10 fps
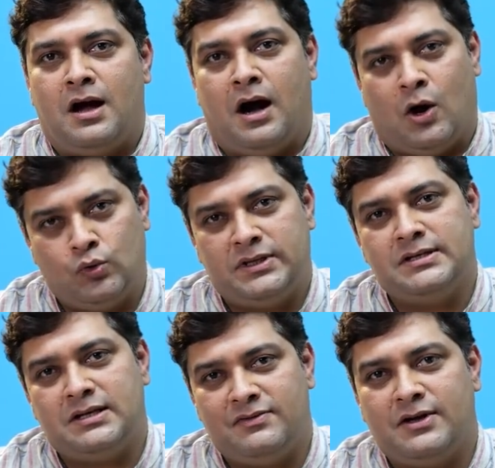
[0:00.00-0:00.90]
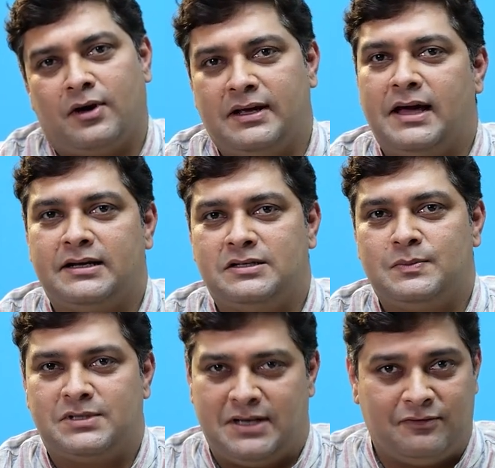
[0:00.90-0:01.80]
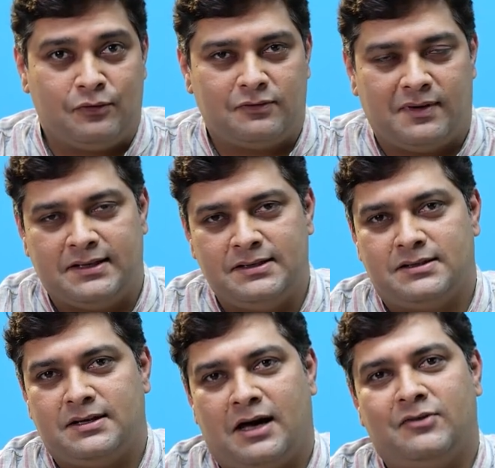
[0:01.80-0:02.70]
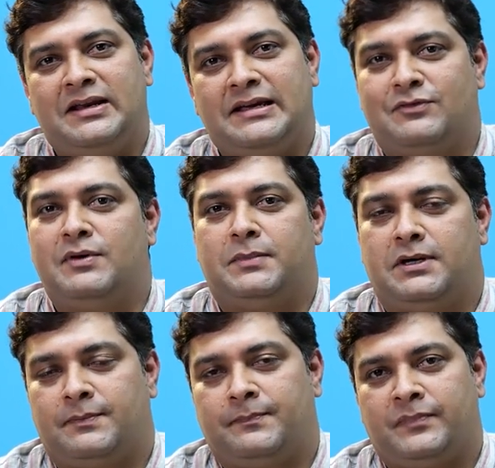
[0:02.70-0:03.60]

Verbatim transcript: how these living organisms like fruit flies are well equipped